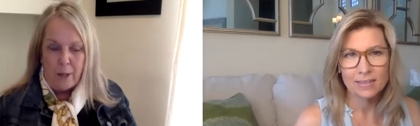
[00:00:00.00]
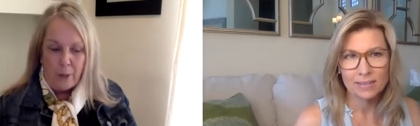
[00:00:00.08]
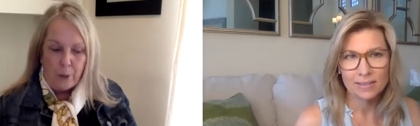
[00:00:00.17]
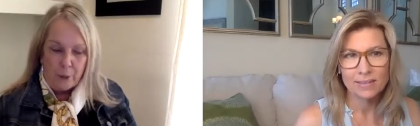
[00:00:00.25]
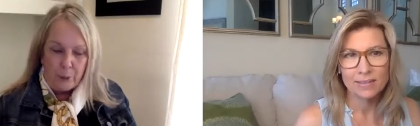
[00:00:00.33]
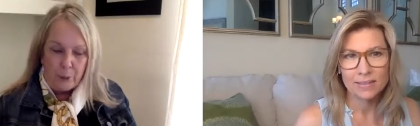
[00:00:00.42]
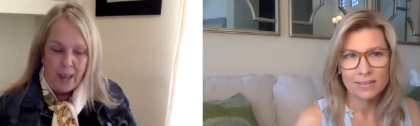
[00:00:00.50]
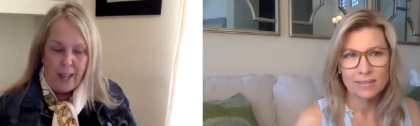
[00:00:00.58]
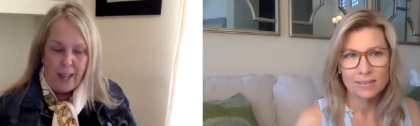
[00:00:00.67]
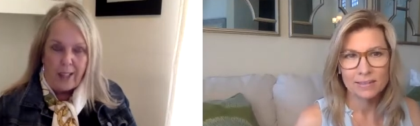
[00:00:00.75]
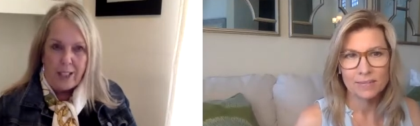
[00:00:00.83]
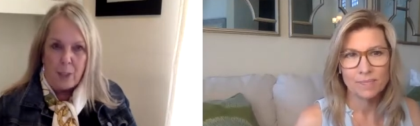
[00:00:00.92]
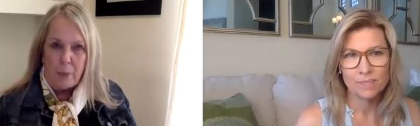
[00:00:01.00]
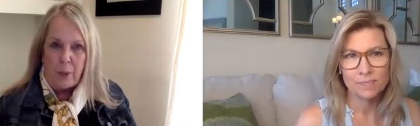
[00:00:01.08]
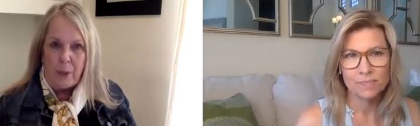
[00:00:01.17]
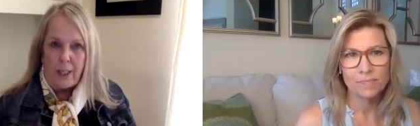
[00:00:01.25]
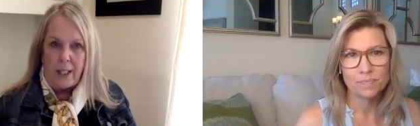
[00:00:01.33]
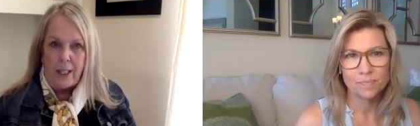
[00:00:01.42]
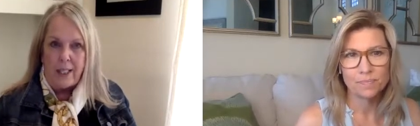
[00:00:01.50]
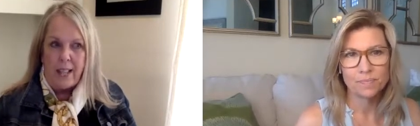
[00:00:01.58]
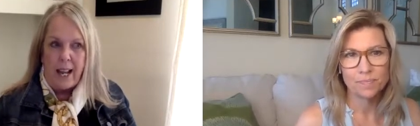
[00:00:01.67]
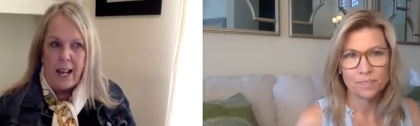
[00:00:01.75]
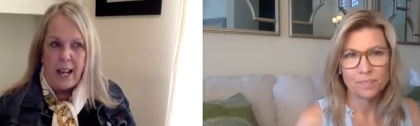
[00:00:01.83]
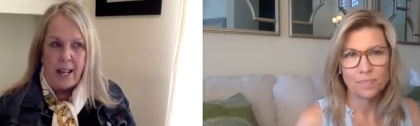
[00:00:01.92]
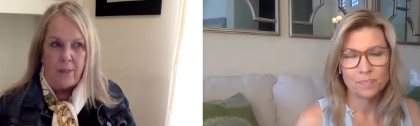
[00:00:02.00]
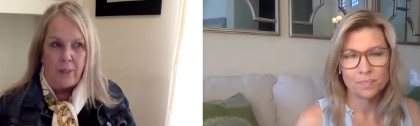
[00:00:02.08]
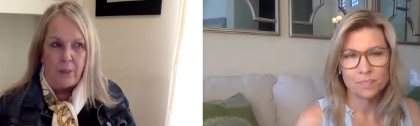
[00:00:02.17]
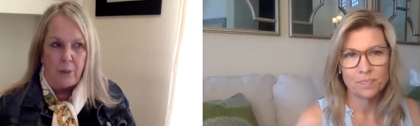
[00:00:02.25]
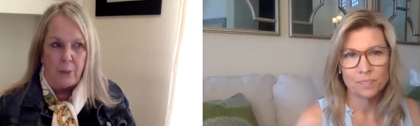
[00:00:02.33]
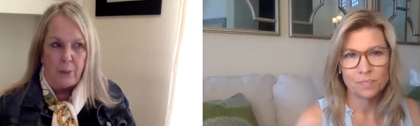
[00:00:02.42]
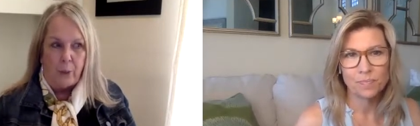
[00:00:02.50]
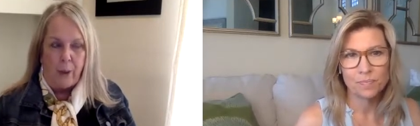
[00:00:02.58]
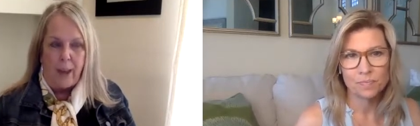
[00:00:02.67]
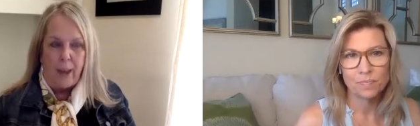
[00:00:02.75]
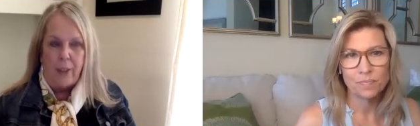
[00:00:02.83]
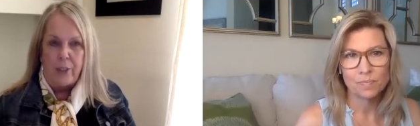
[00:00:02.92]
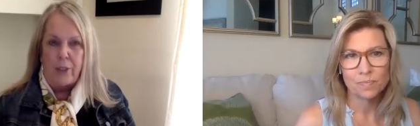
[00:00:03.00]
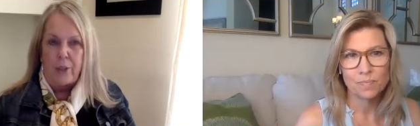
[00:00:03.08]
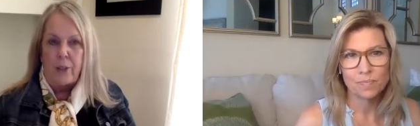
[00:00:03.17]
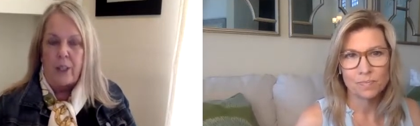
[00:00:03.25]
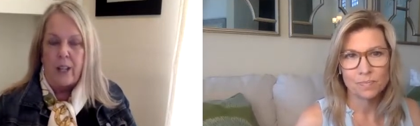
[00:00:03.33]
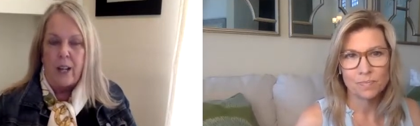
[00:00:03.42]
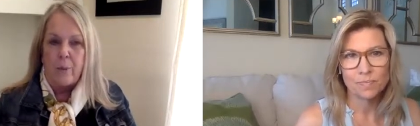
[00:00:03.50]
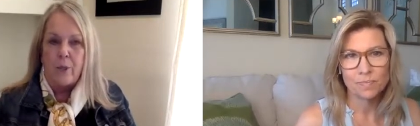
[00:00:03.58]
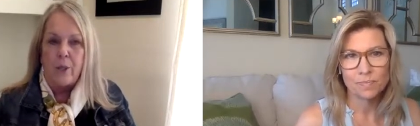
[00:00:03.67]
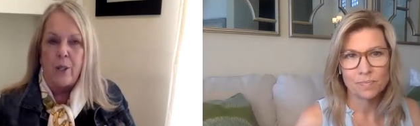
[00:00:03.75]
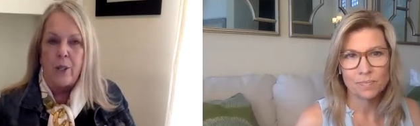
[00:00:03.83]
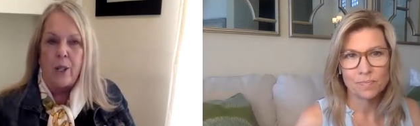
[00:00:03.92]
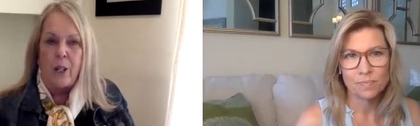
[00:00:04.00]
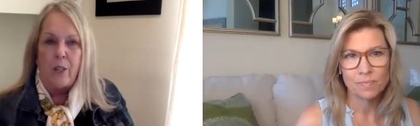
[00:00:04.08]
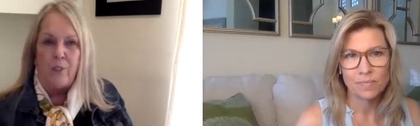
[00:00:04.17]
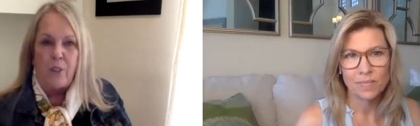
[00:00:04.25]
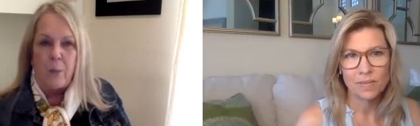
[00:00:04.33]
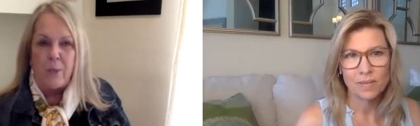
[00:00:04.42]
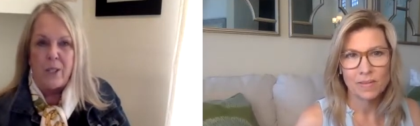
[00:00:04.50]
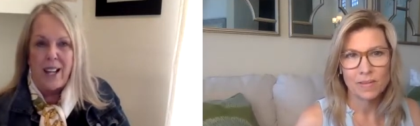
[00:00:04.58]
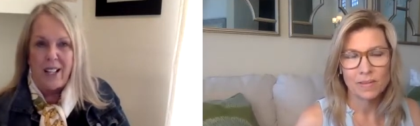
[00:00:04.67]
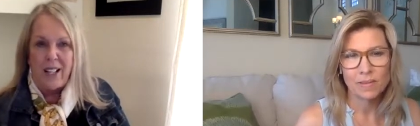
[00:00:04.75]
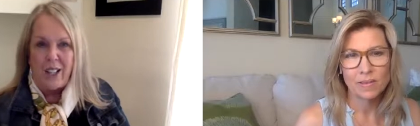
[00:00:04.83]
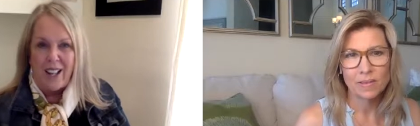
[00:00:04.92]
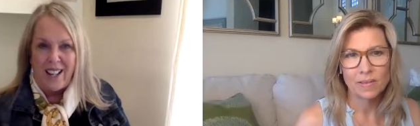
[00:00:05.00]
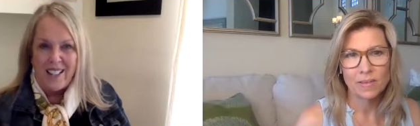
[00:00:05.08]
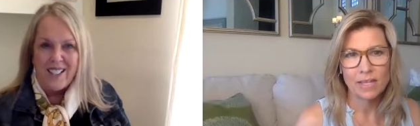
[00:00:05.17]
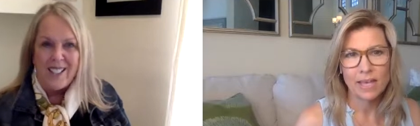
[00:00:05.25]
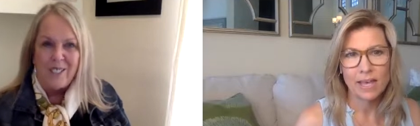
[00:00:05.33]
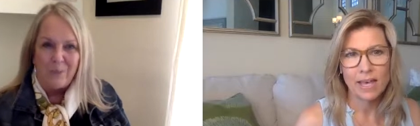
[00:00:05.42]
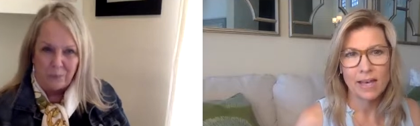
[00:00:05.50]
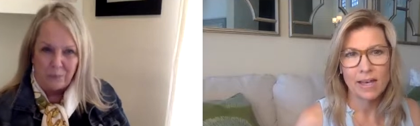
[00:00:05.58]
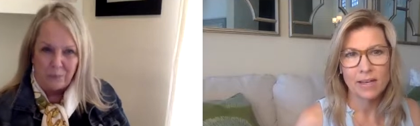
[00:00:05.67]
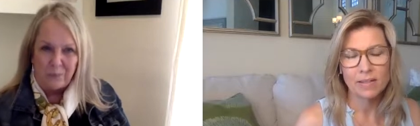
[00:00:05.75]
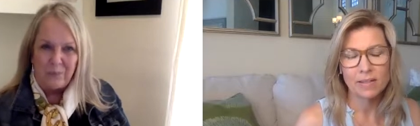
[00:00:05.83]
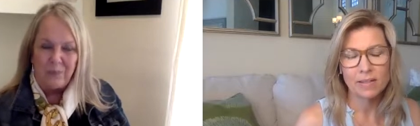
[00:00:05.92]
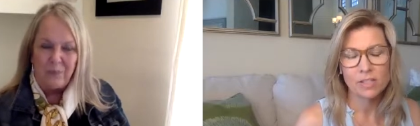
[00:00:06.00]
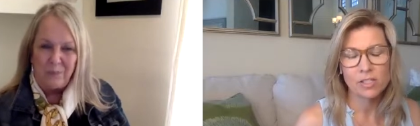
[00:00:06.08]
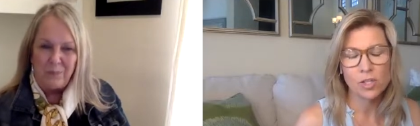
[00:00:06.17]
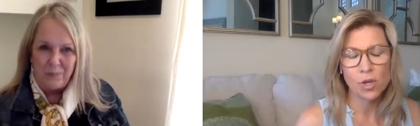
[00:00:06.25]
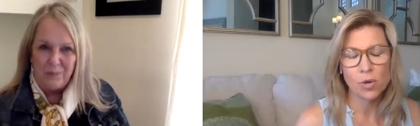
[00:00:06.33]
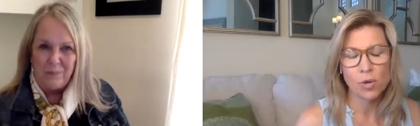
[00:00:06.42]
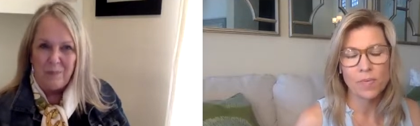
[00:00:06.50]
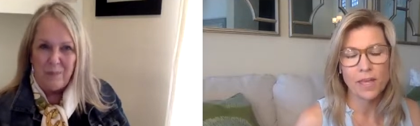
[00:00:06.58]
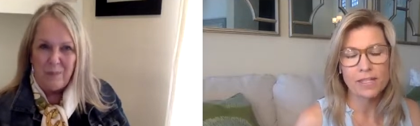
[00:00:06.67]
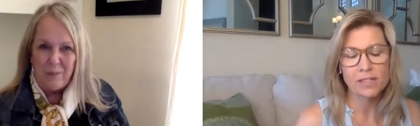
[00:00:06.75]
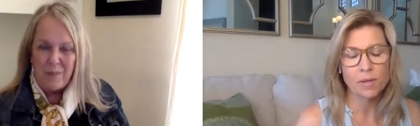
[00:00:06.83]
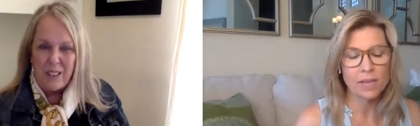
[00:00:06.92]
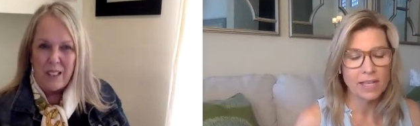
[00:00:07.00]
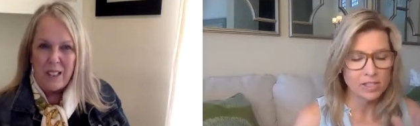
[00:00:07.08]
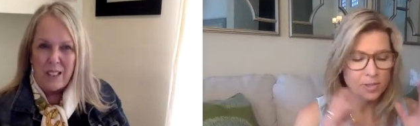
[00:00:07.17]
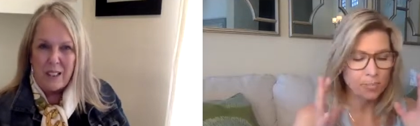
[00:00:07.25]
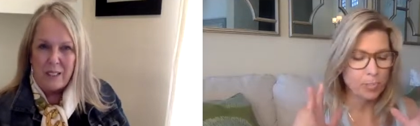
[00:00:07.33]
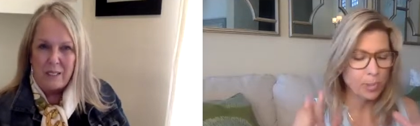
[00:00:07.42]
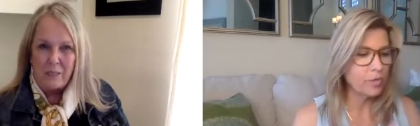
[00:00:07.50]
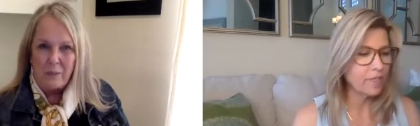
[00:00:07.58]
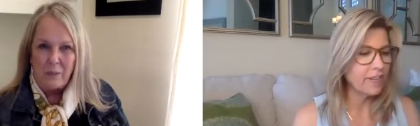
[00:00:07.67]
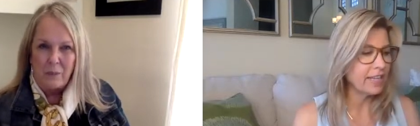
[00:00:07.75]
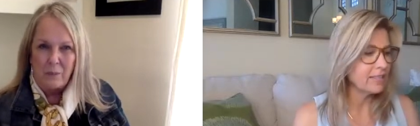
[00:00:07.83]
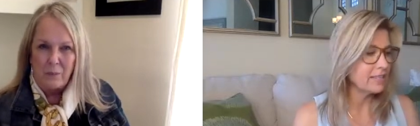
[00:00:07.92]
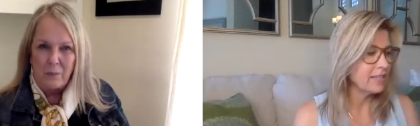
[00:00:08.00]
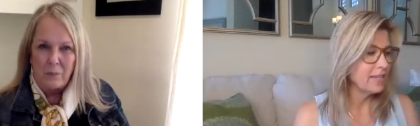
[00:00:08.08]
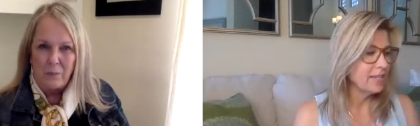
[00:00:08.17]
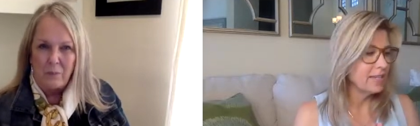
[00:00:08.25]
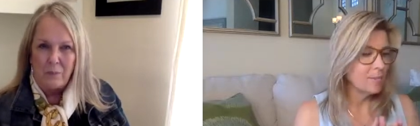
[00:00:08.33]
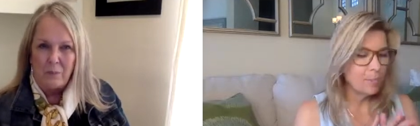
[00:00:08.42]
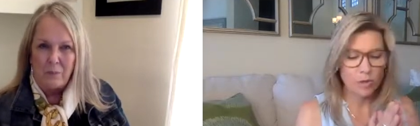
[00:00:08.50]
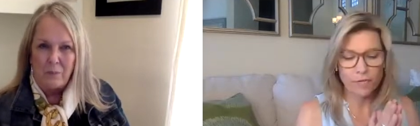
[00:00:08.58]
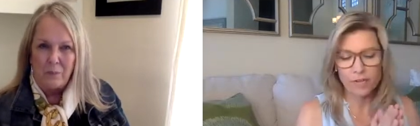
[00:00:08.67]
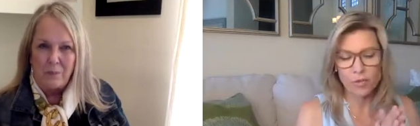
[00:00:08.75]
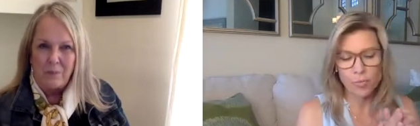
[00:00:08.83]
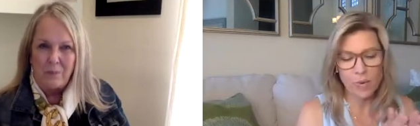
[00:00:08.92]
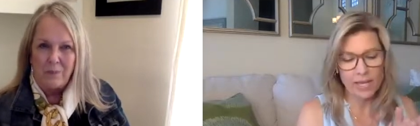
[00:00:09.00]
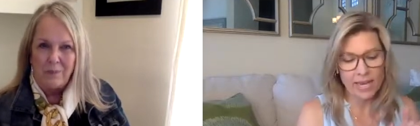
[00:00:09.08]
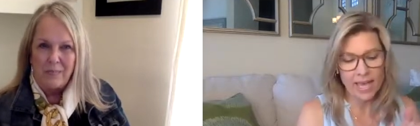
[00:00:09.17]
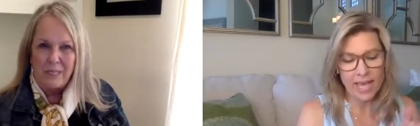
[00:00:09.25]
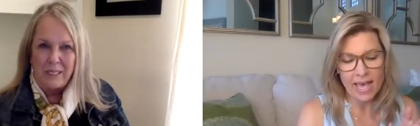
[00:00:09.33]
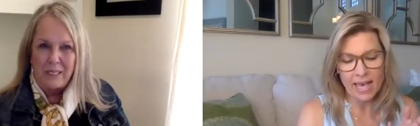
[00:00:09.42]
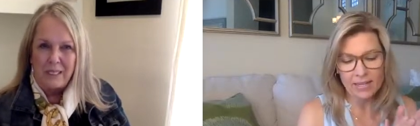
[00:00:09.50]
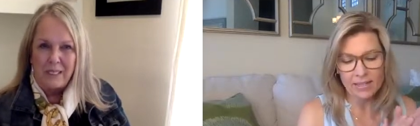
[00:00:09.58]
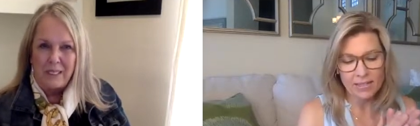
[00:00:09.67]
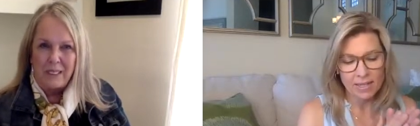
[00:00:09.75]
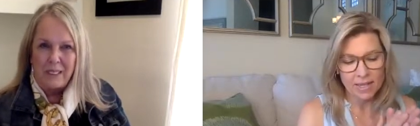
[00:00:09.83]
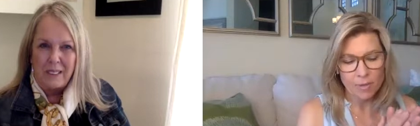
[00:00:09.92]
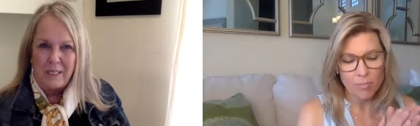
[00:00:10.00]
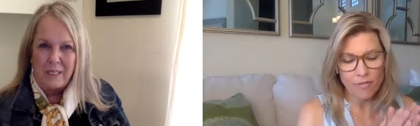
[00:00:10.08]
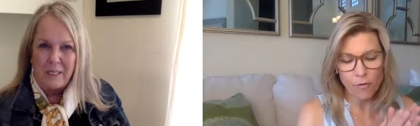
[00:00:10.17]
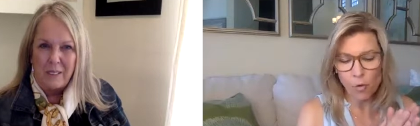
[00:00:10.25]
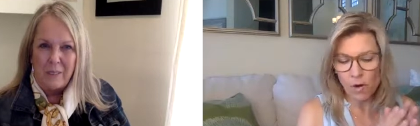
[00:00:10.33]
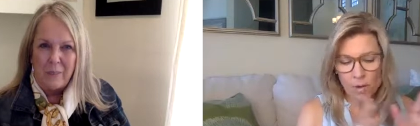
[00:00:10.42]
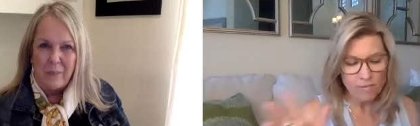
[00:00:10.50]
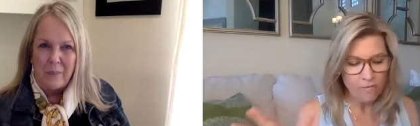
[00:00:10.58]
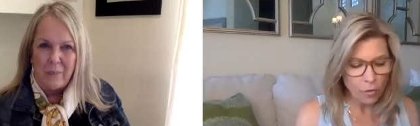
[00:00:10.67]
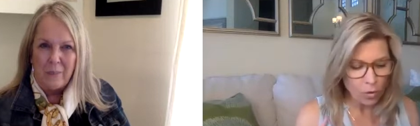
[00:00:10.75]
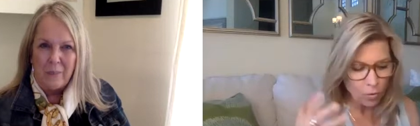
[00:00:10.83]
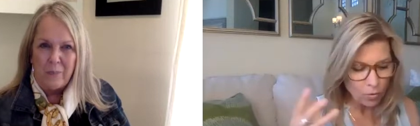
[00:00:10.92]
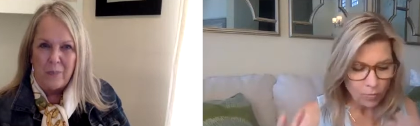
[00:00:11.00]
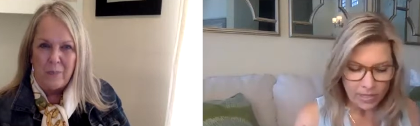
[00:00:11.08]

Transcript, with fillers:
Speaker 1: through that experience and then through the gratitude that comes from saying yes.
Speaker 2: Yeah. So that's a that's a perfect perfect way to end before before